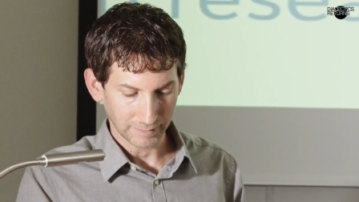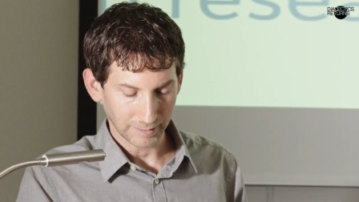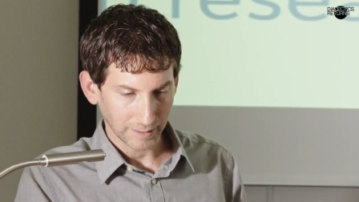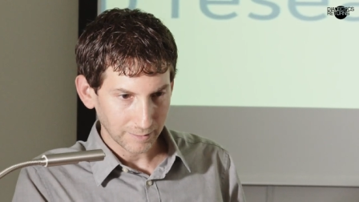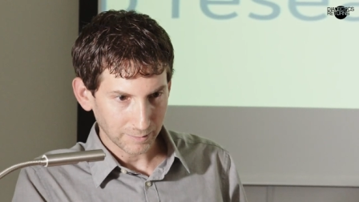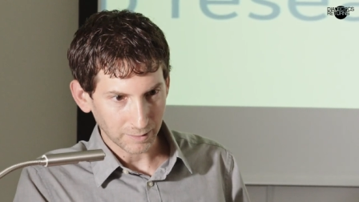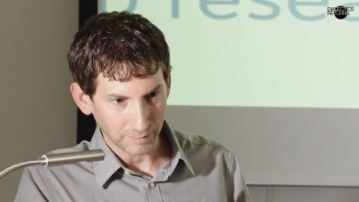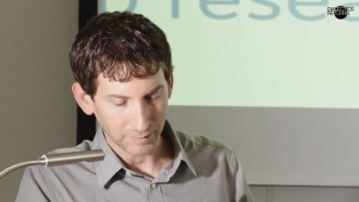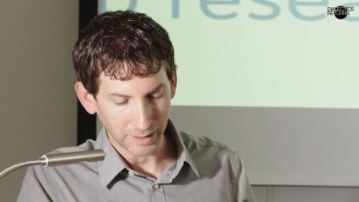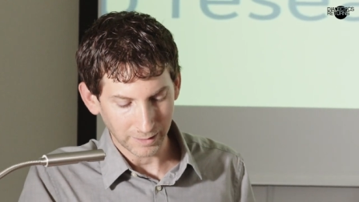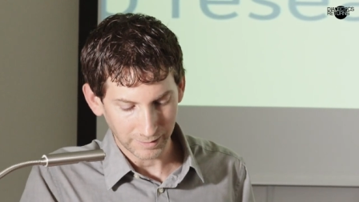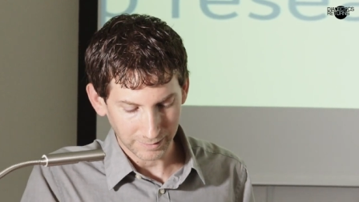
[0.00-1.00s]
in the history of
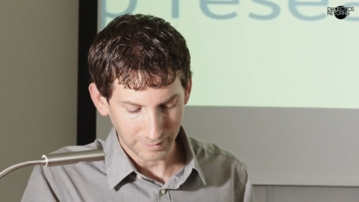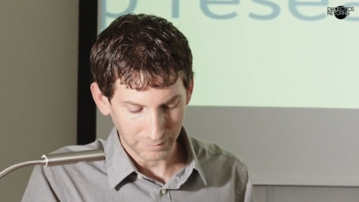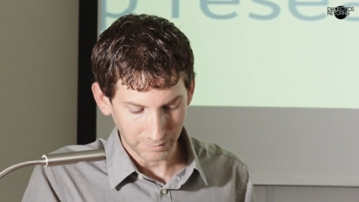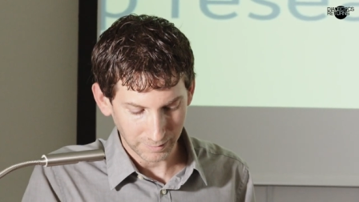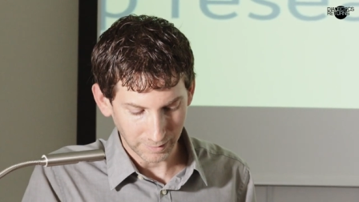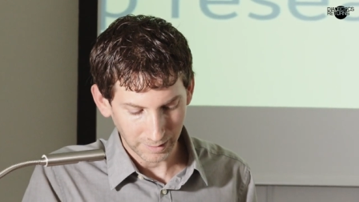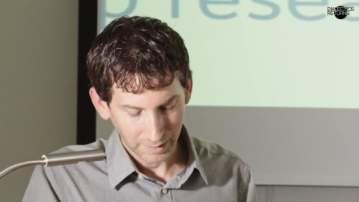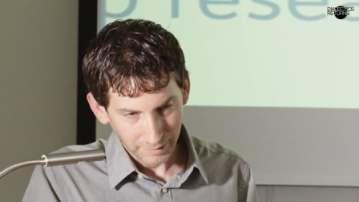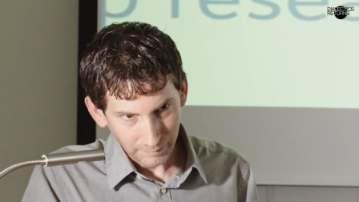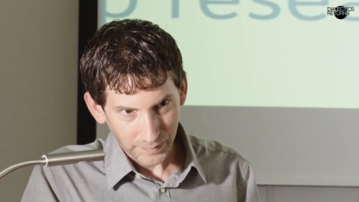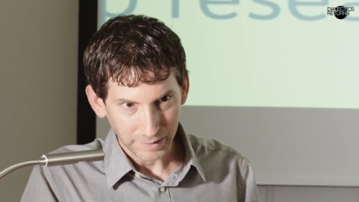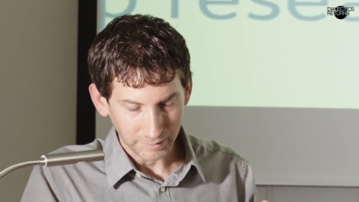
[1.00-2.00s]
dialectical thought,
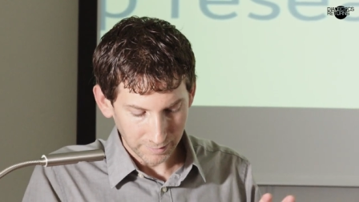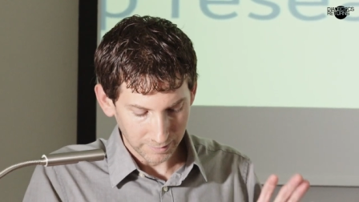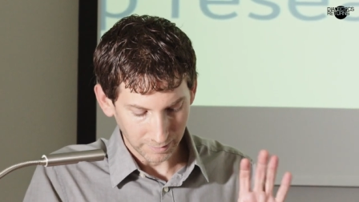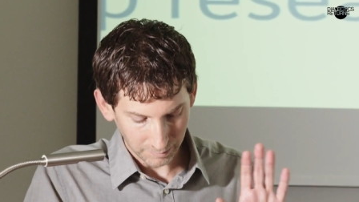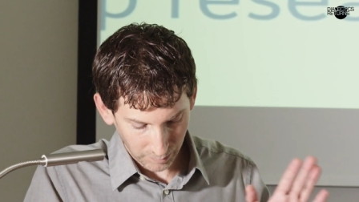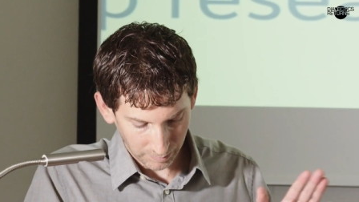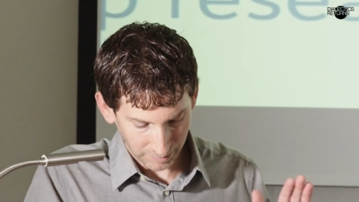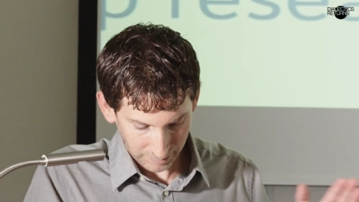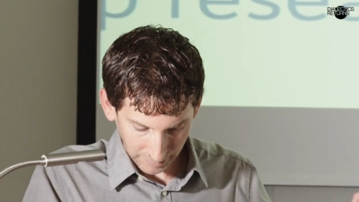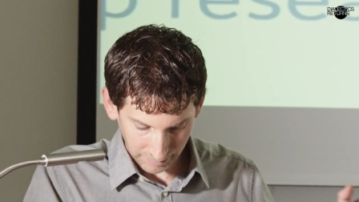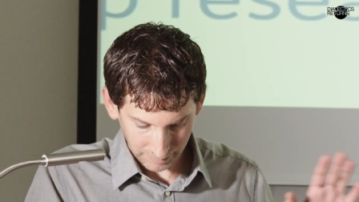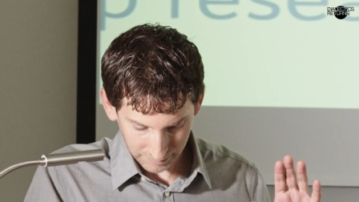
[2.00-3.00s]
this is just maybe,
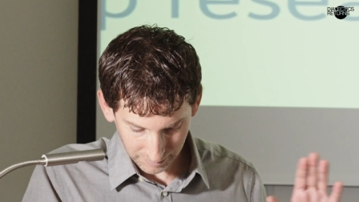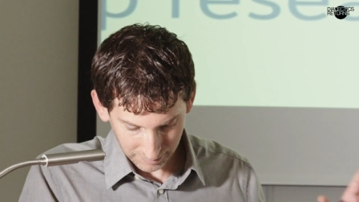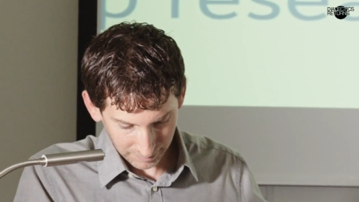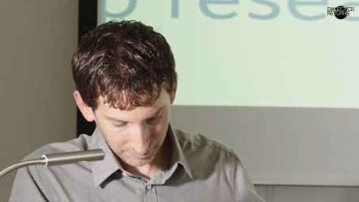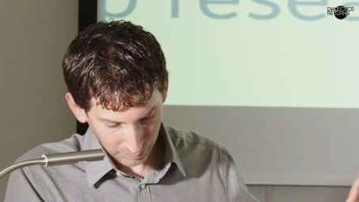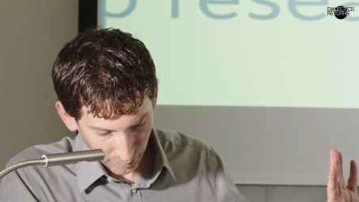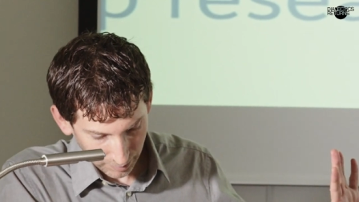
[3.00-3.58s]
yeah, just a,